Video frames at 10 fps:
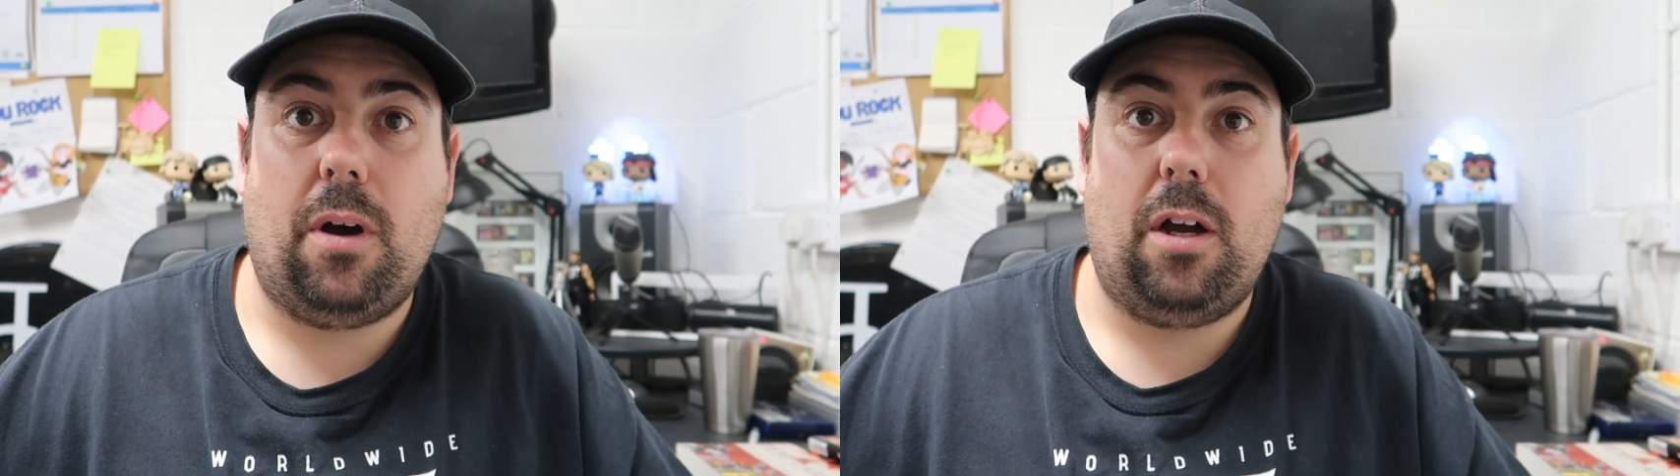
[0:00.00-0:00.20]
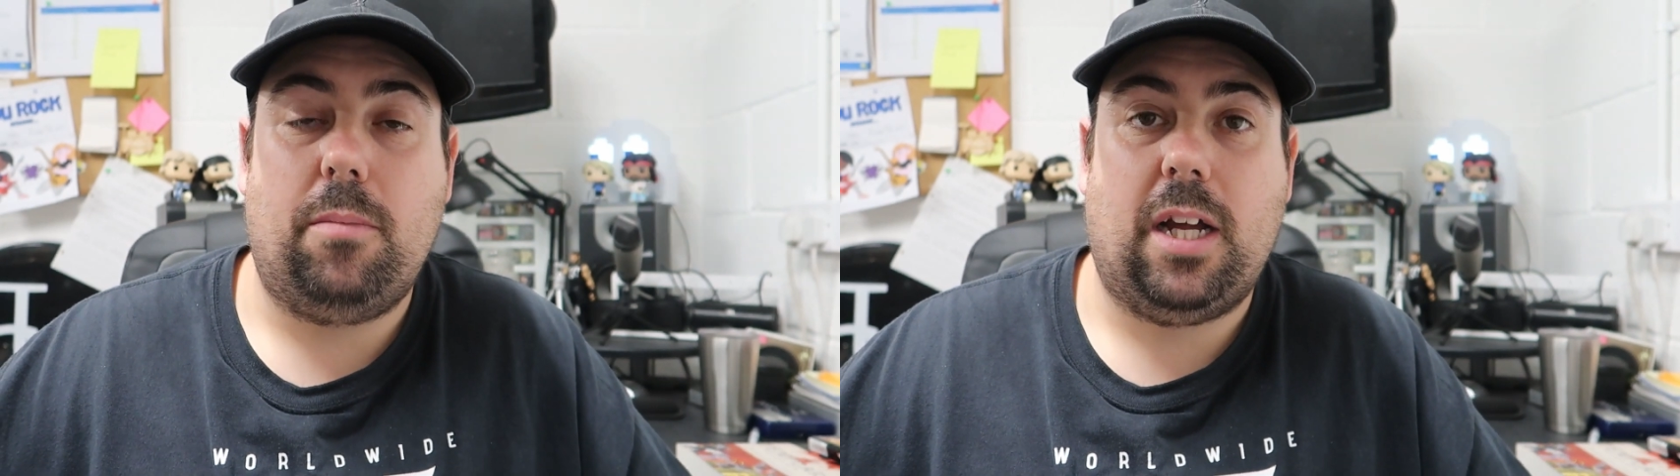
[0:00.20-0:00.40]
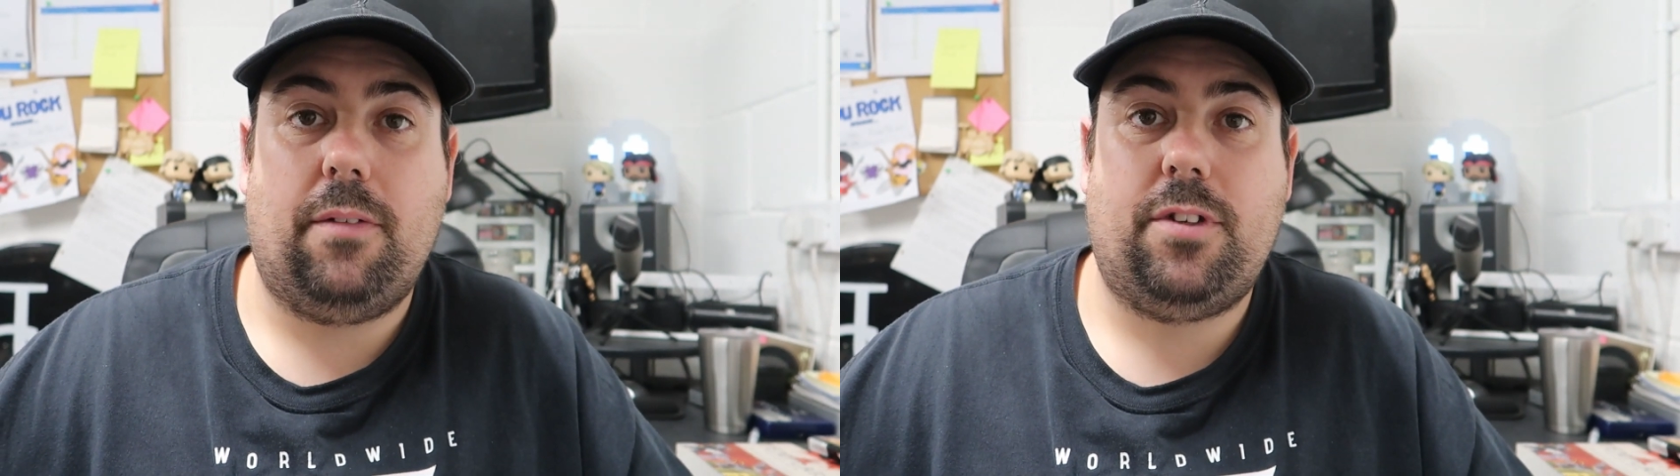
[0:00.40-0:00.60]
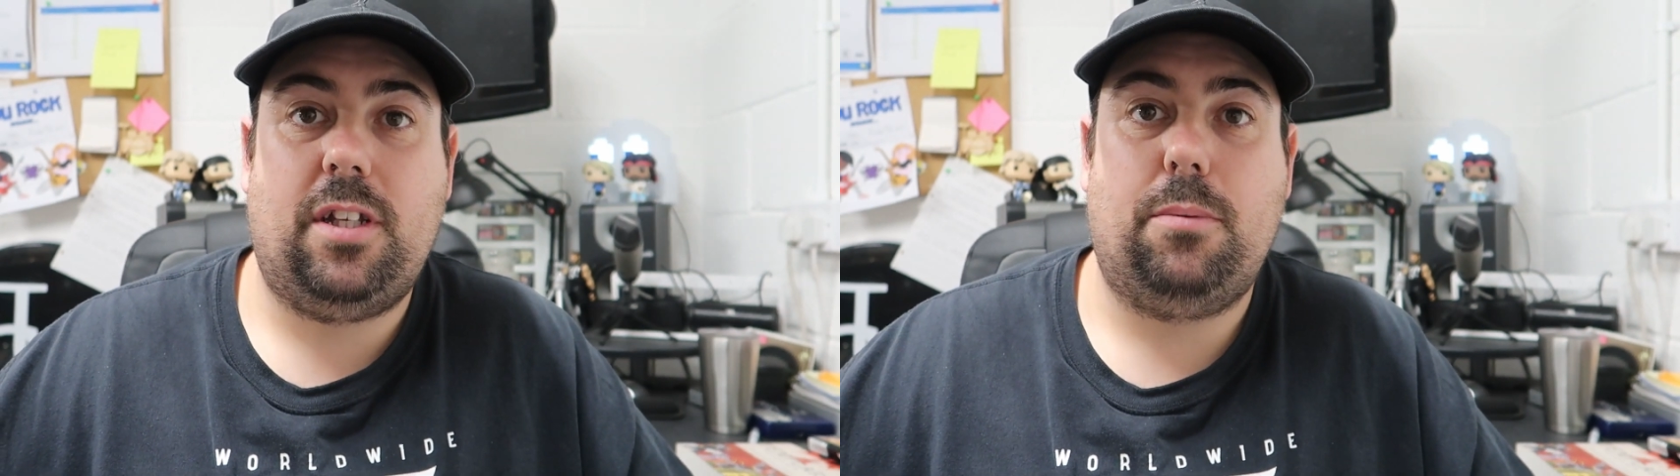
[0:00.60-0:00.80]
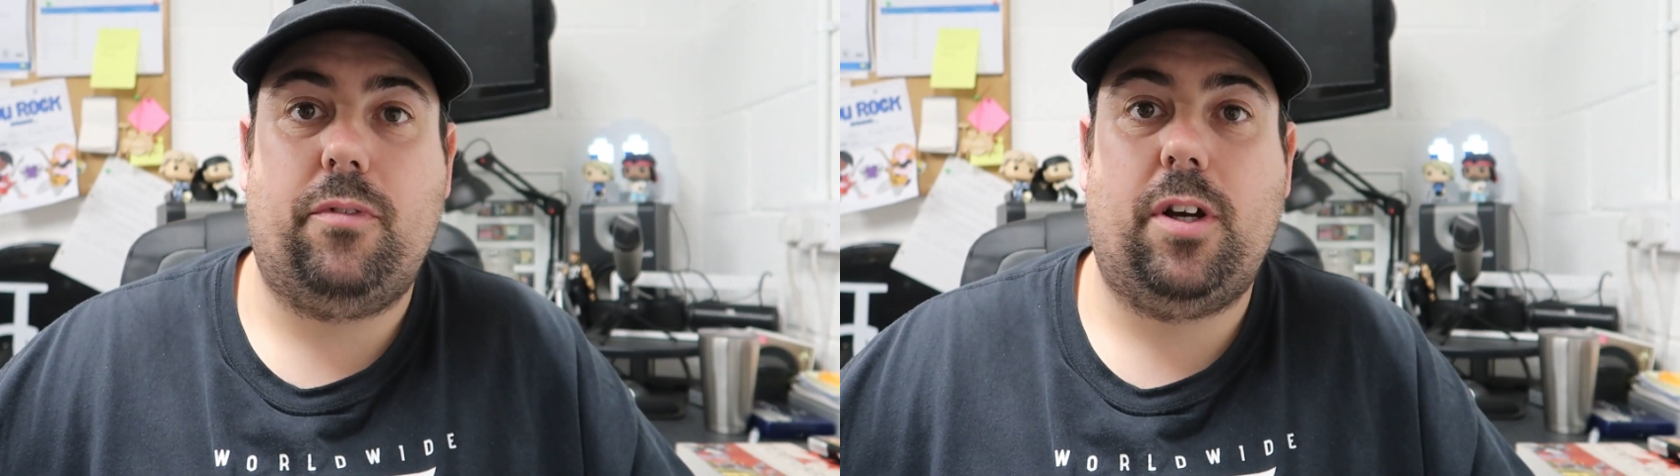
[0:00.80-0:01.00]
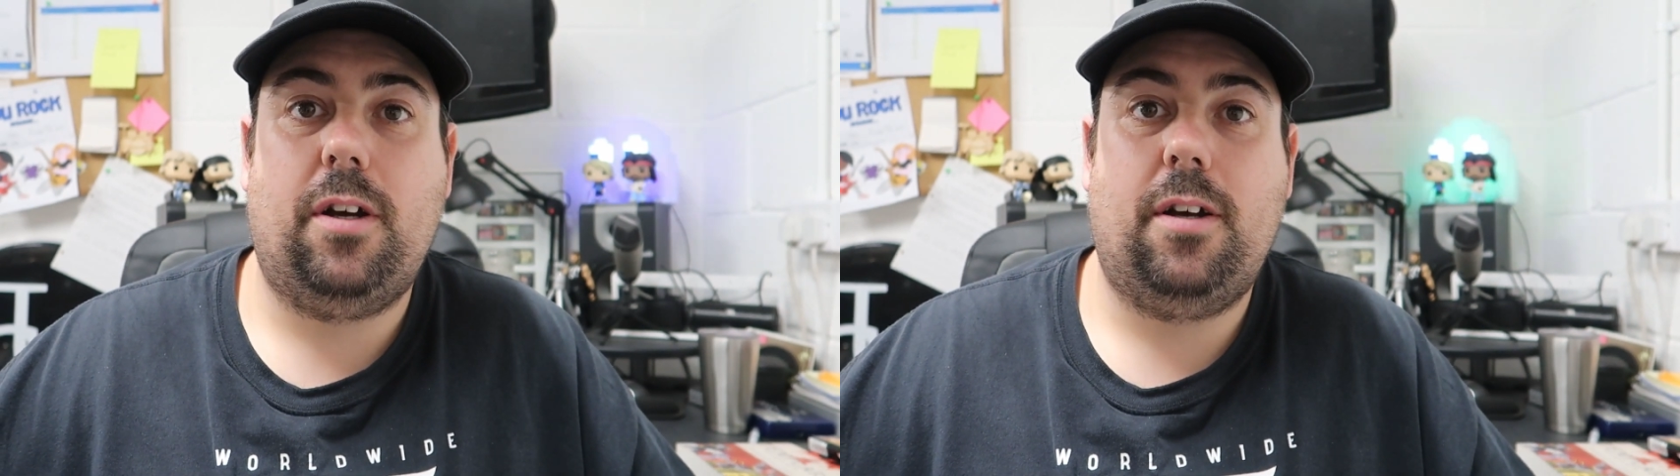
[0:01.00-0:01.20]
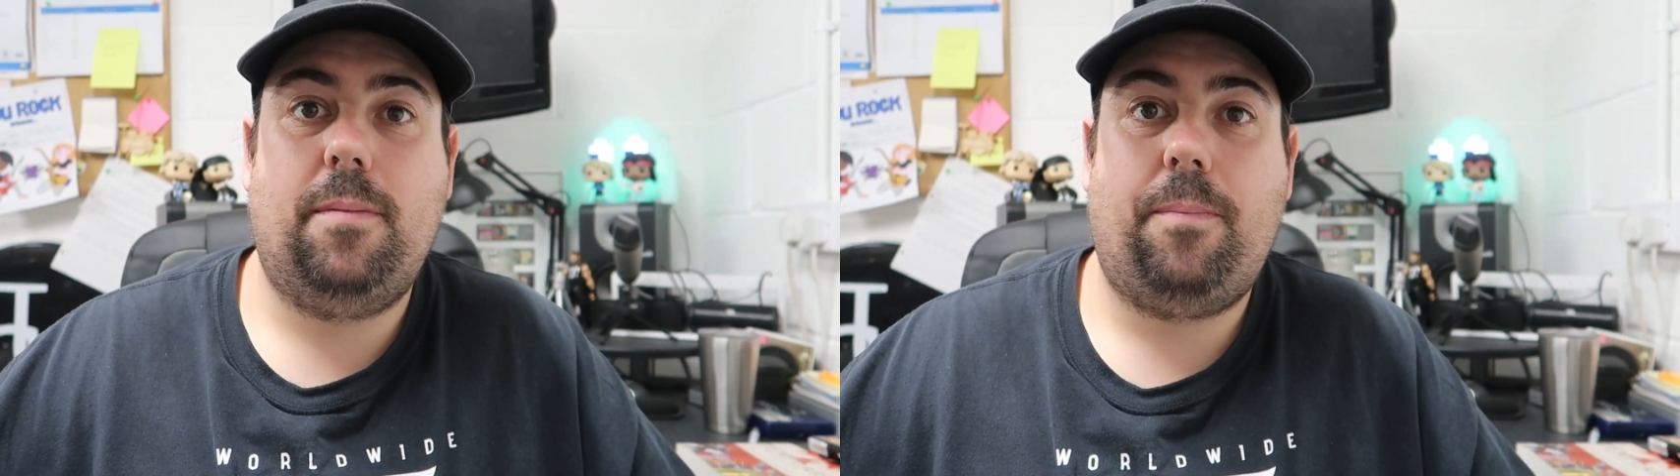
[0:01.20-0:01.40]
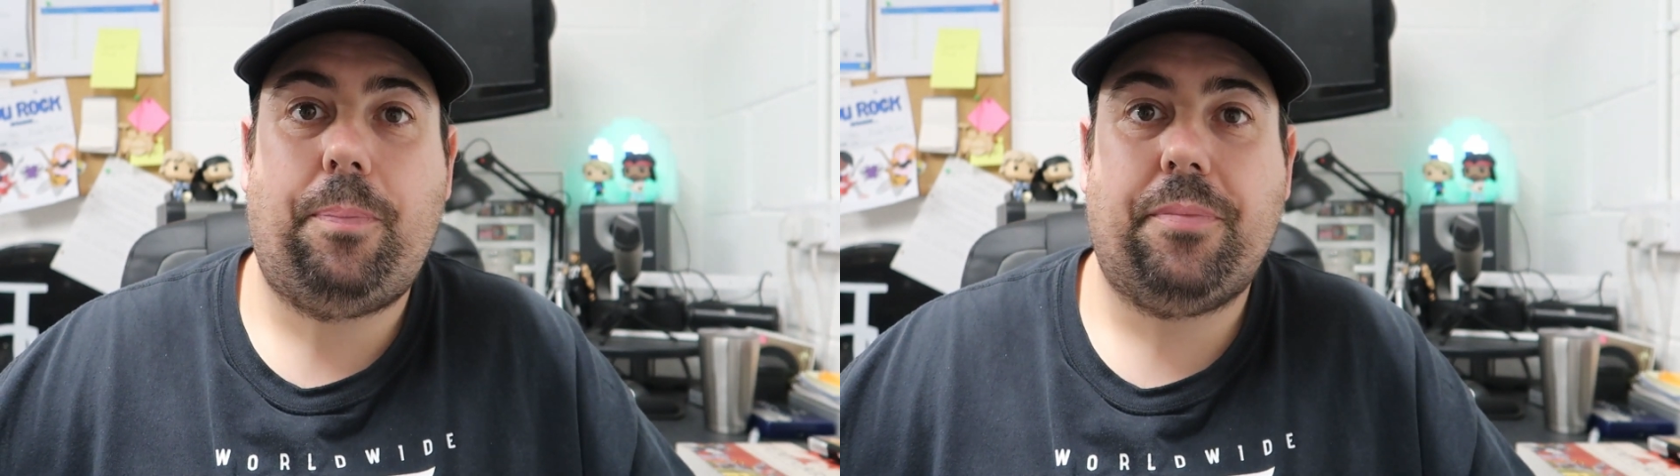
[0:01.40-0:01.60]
home and have tea with her,